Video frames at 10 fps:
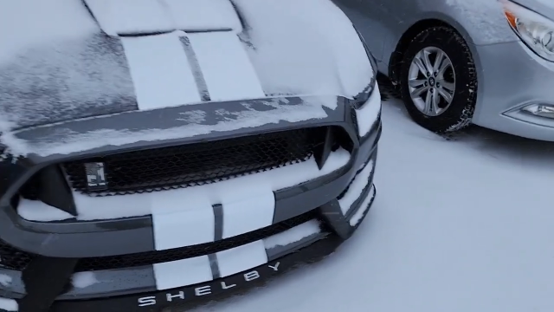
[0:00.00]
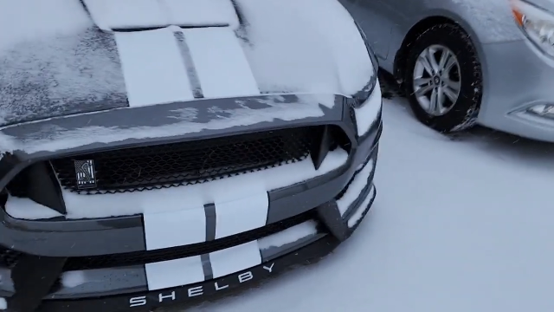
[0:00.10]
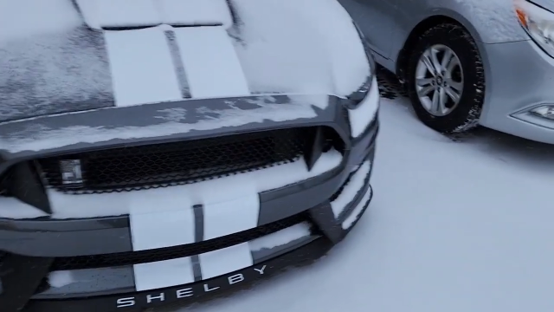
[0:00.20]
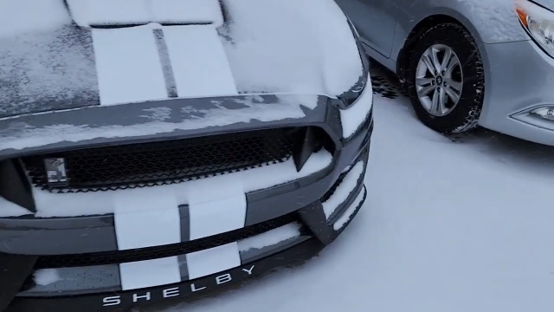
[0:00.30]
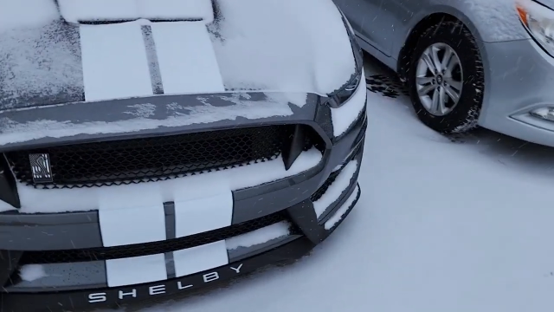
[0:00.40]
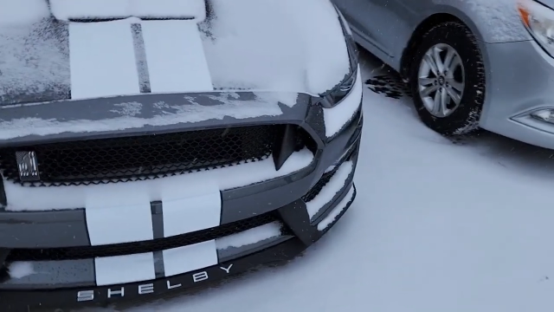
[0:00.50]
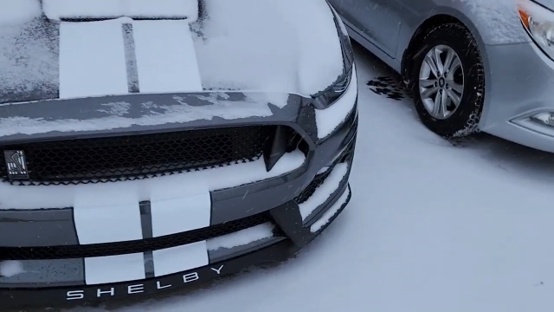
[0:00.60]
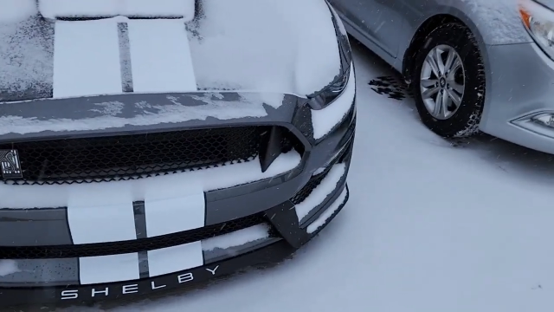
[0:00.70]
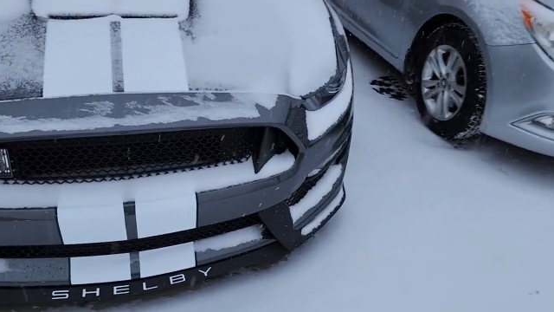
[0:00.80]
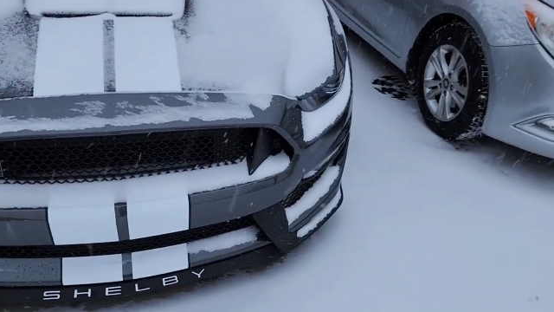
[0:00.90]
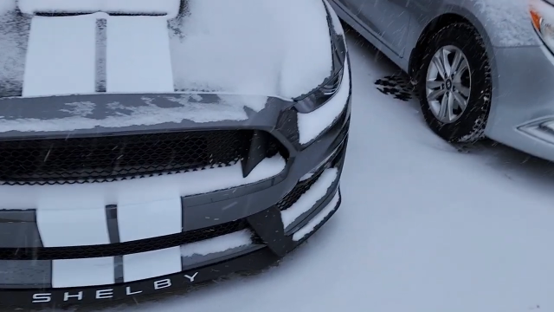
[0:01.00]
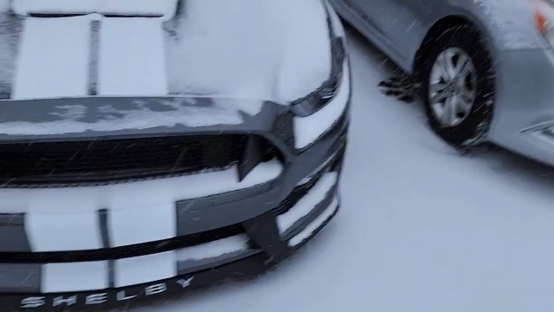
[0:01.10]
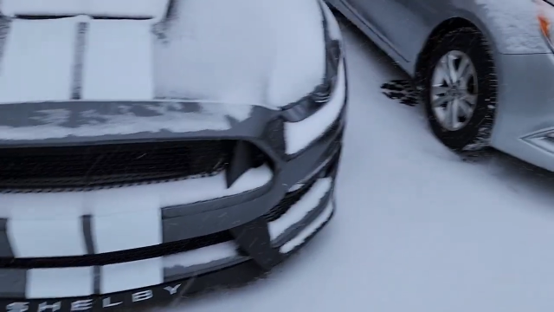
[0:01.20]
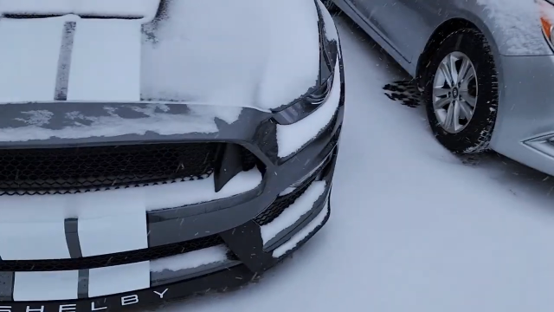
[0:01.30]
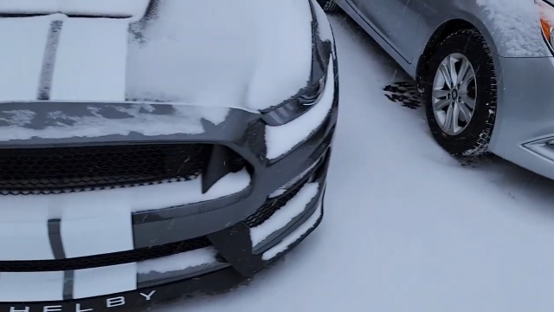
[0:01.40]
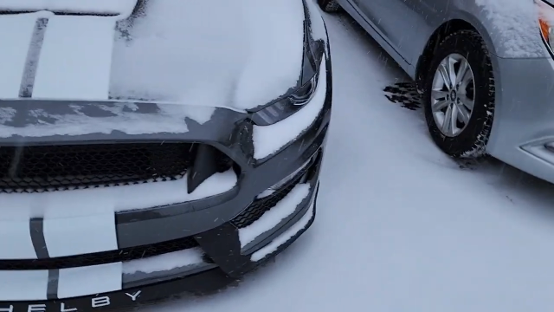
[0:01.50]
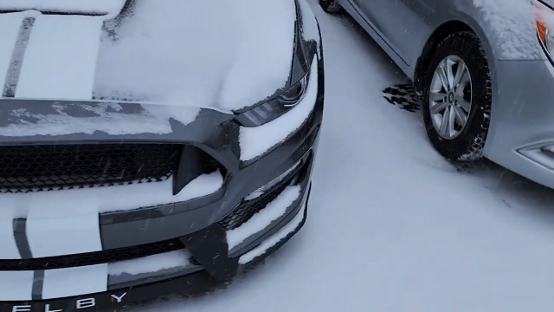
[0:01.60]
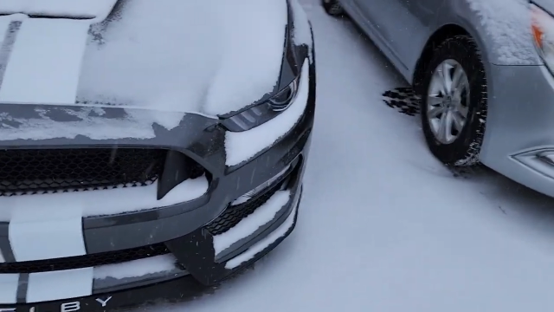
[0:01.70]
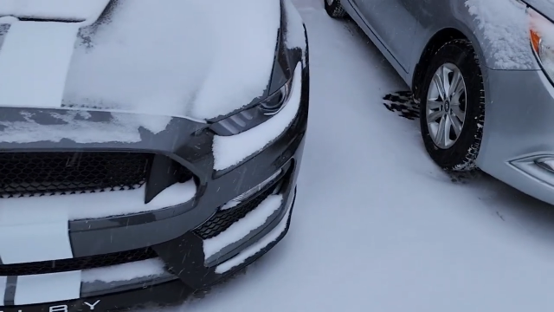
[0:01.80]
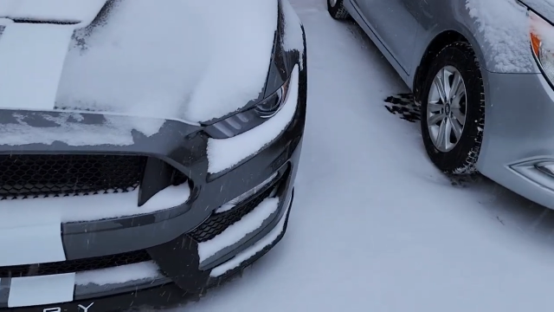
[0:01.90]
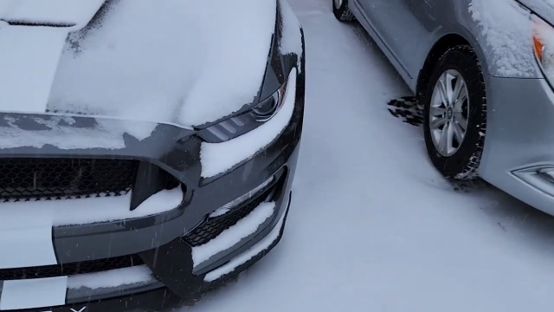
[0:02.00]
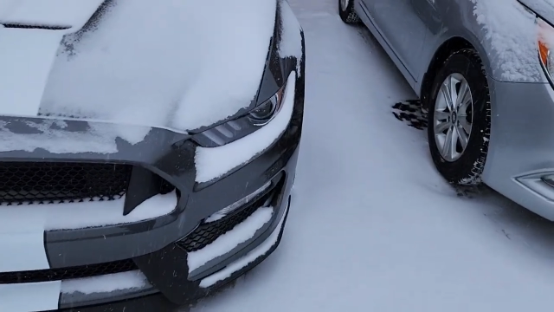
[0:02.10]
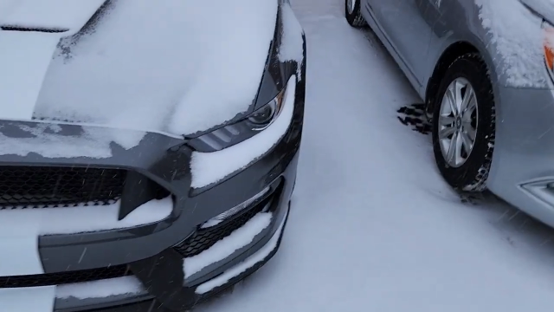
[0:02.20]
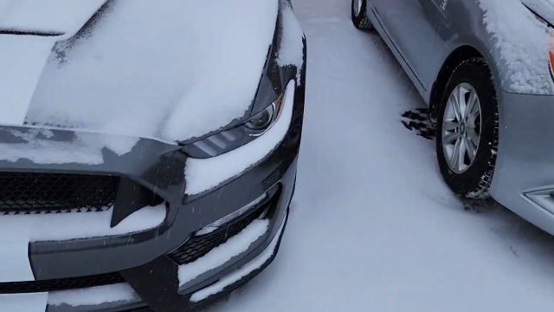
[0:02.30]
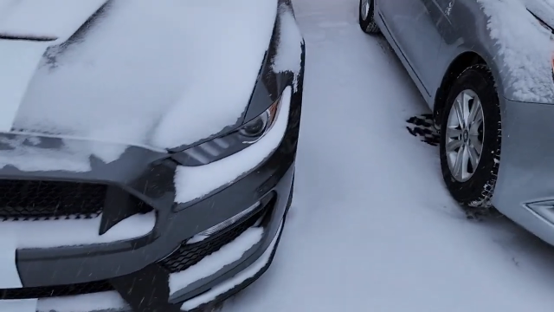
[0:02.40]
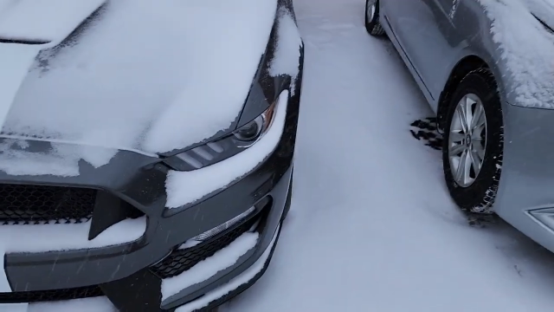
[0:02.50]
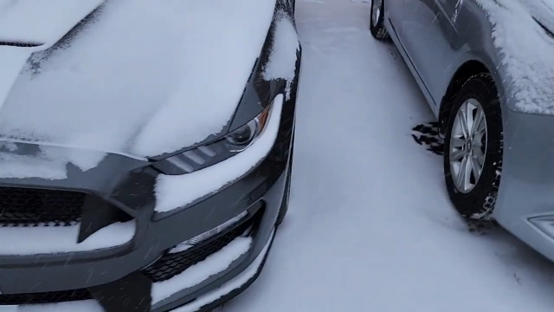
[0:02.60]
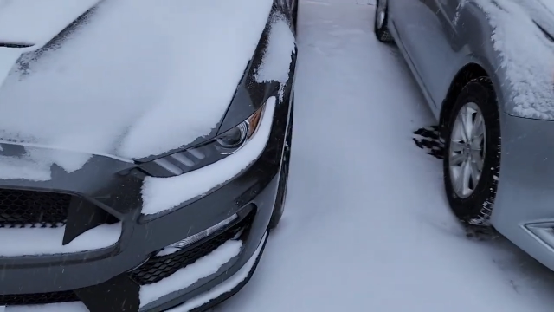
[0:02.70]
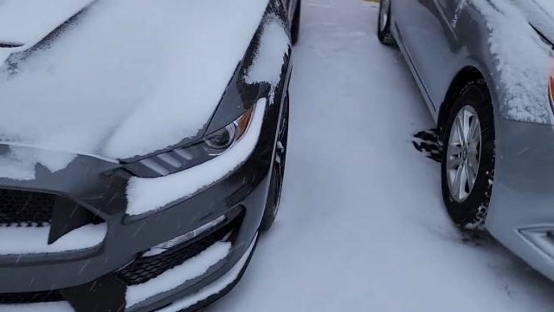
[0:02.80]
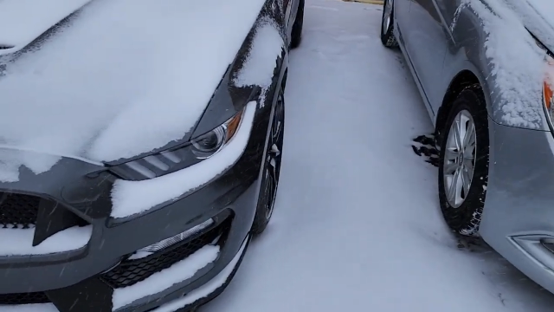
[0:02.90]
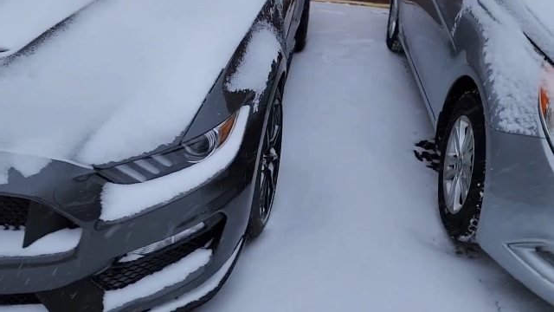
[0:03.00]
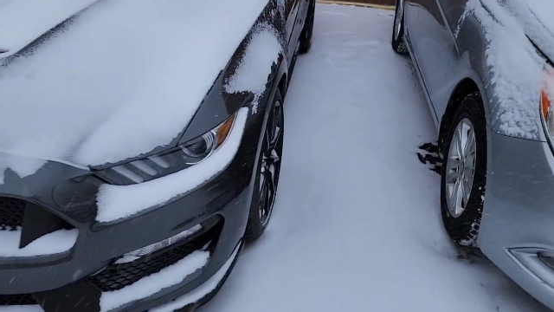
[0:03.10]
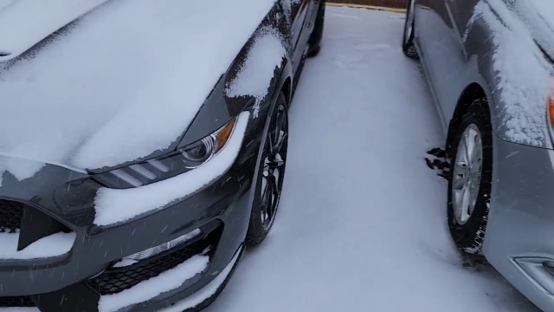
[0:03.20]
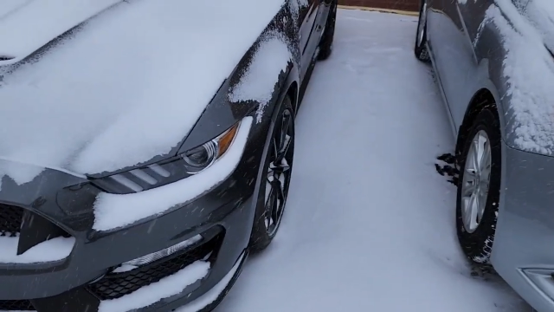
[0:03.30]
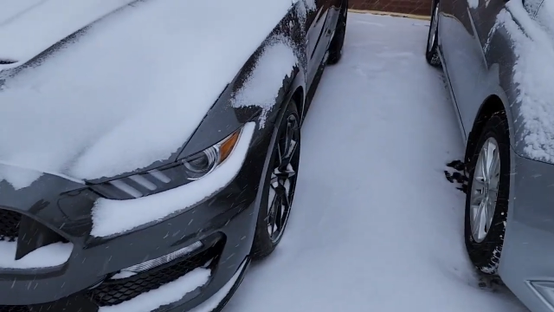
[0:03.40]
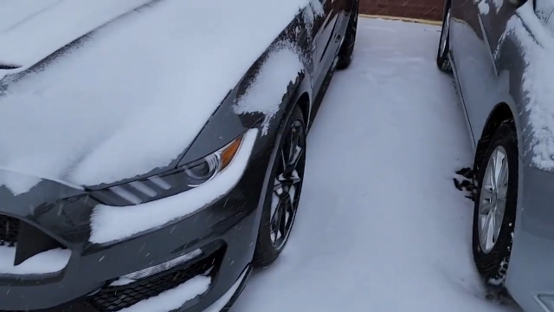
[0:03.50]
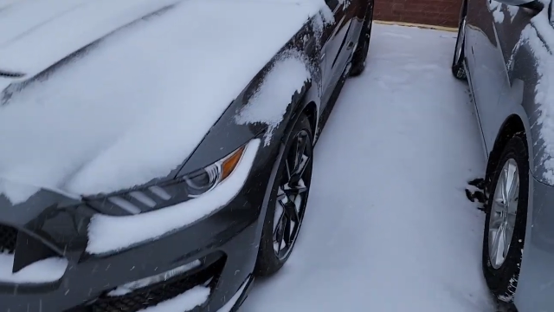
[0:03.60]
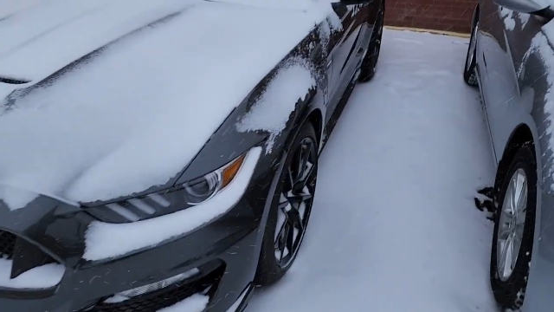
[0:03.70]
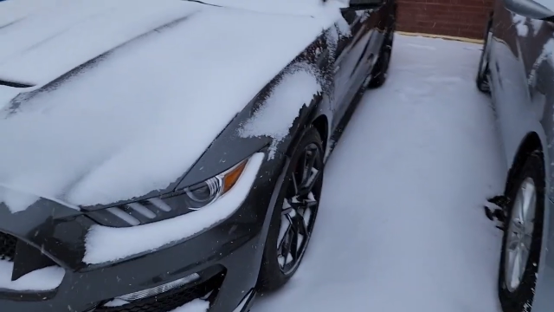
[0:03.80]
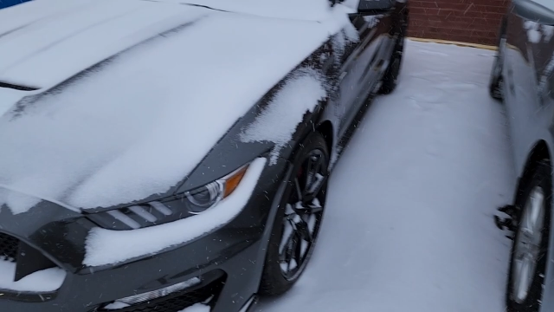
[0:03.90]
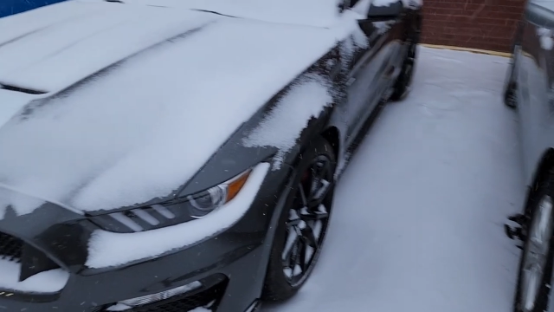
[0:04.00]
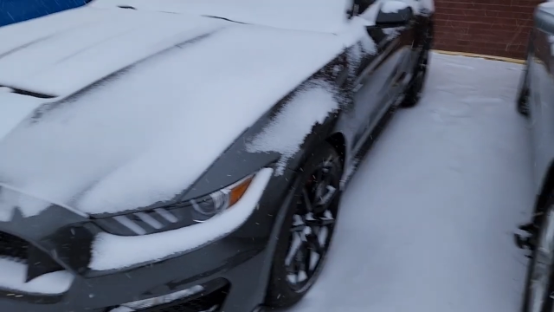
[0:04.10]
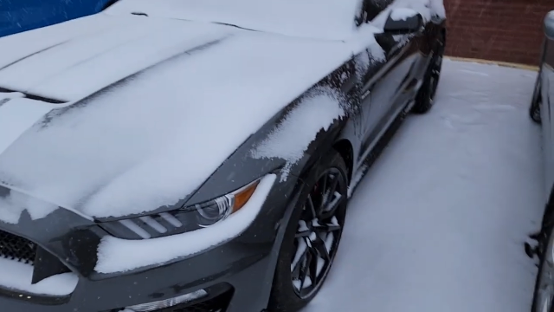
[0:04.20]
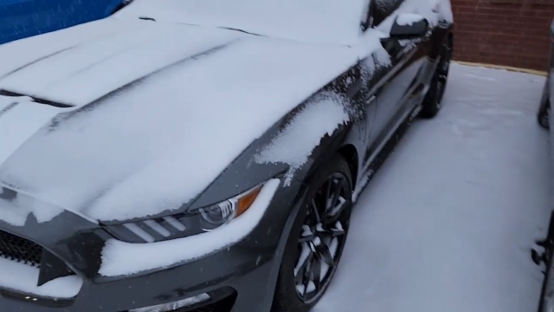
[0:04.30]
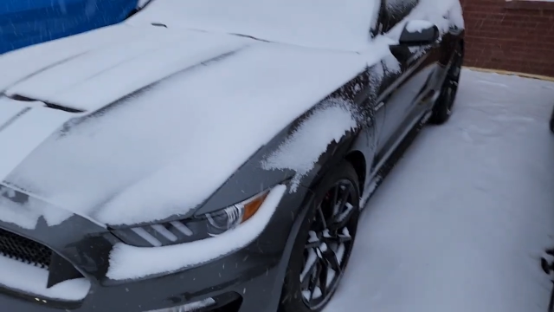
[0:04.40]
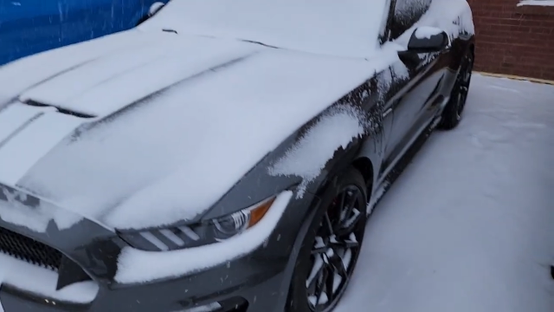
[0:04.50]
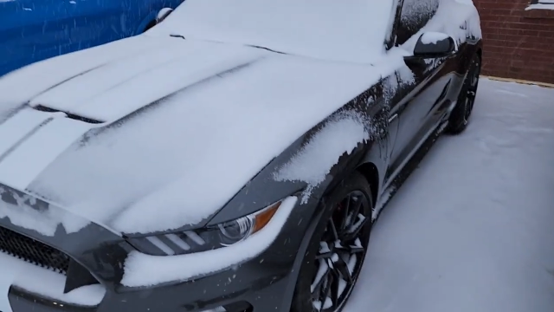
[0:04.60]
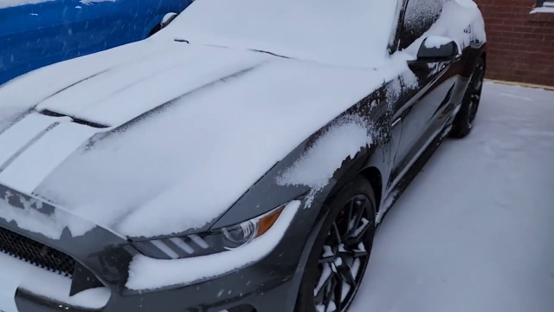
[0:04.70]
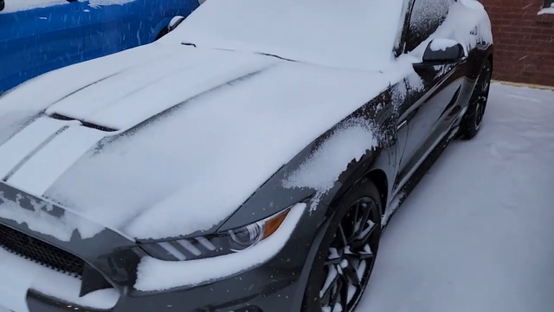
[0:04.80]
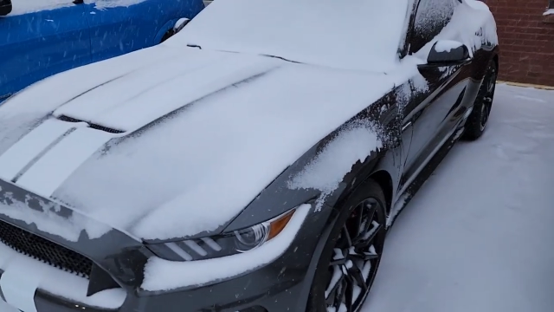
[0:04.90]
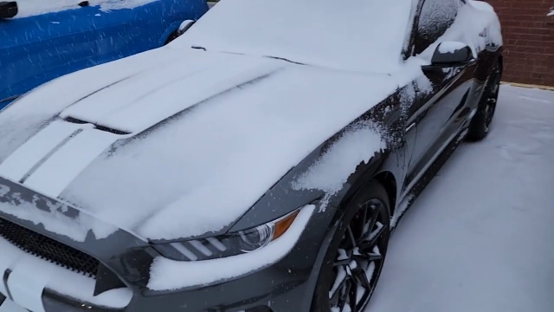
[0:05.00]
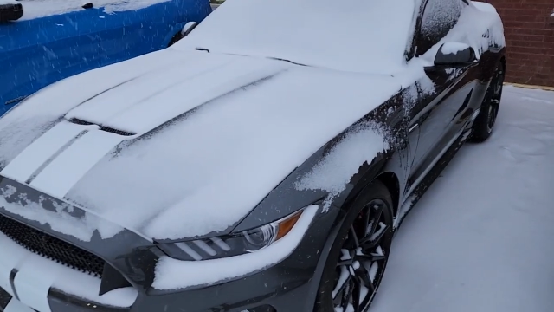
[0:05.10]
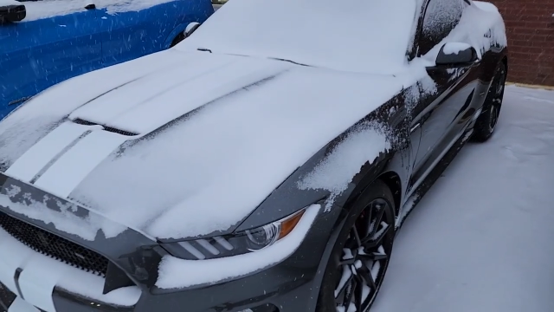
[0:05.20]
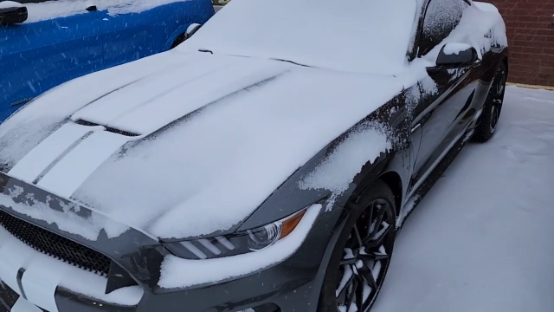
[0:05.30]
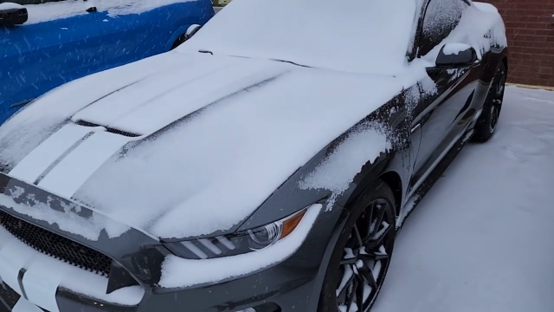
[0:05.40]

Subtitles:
(no speaker visible)